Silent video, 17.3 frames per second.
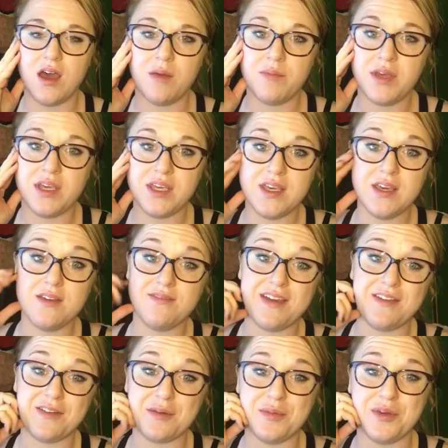picking a
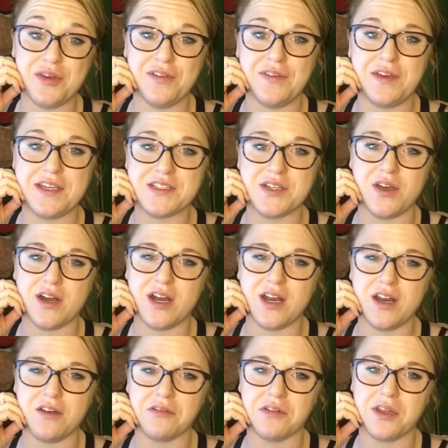favorite movie is hard. I
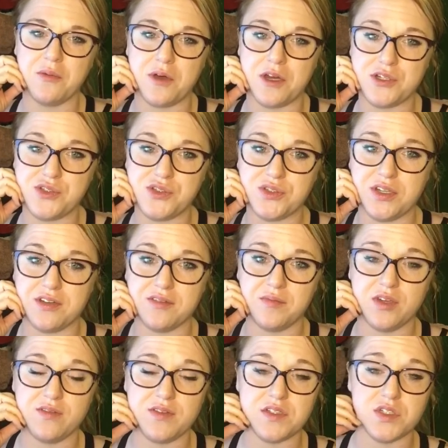don't really watch a lot of
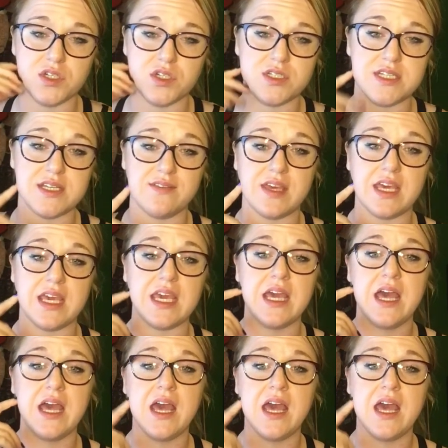movies or TV.